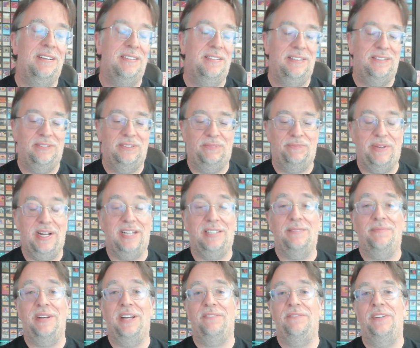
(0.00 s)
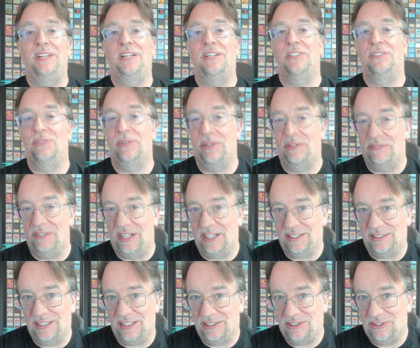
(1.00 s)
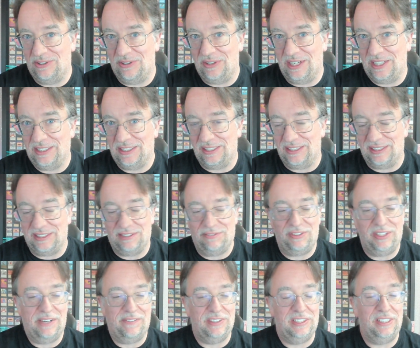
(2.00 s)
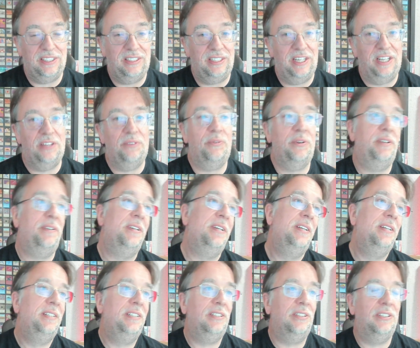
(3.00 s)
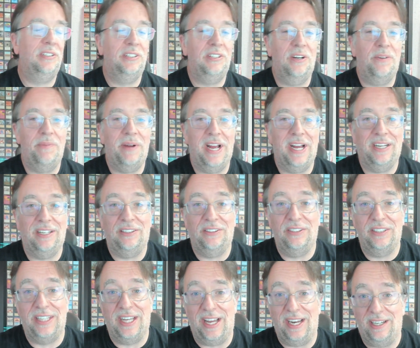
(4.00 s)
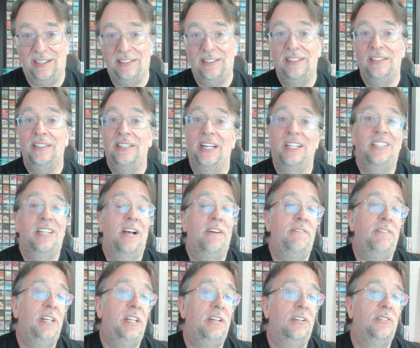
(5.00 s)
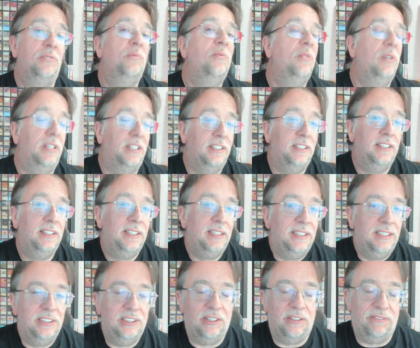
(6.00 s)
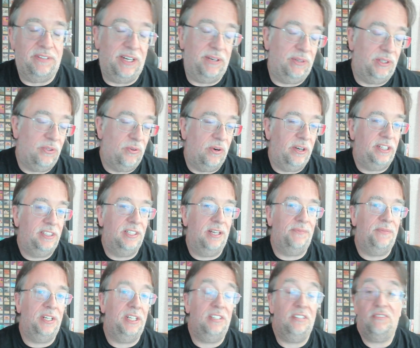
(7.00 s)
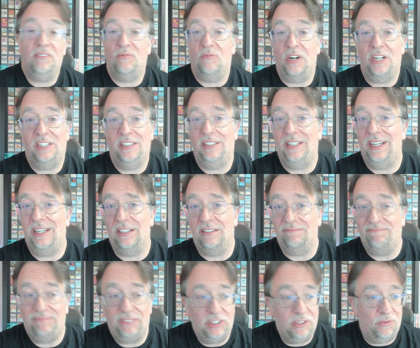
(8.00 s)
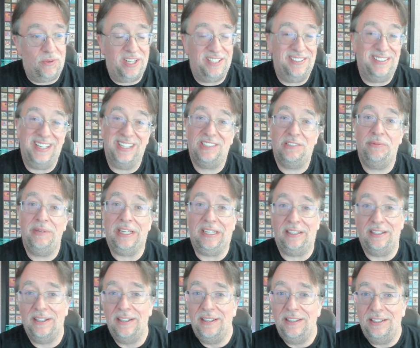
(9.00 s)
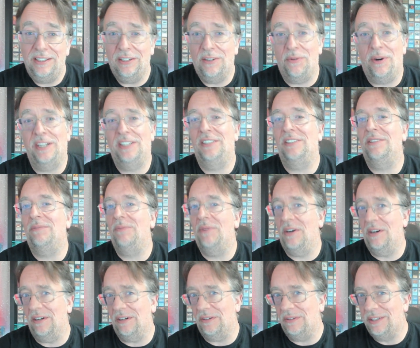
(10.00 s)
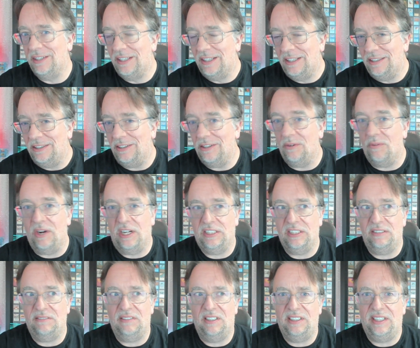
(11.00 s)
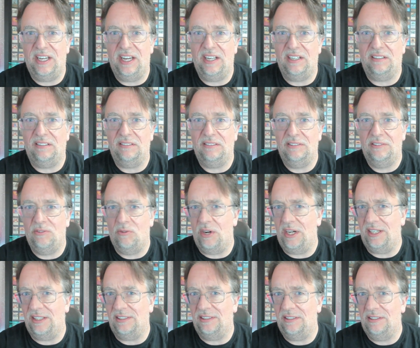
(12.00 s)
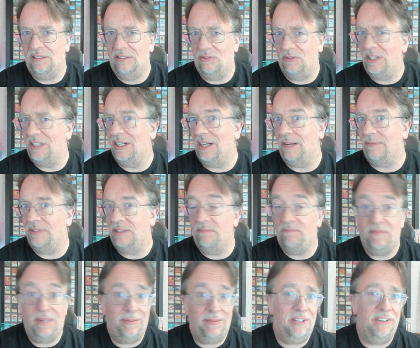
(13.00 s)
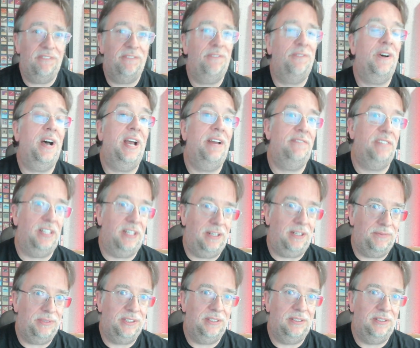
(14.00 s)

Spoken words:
We're back-to-back videos for Revised. That's craziness. If you haven't seen the other one, you can go back and look at it. That's how videos work. So if I recorded something, you can watch it later. You can watch it next week. You can watch it tomorrow. You can watch it again, twice, 3 times, maybe even 5 times.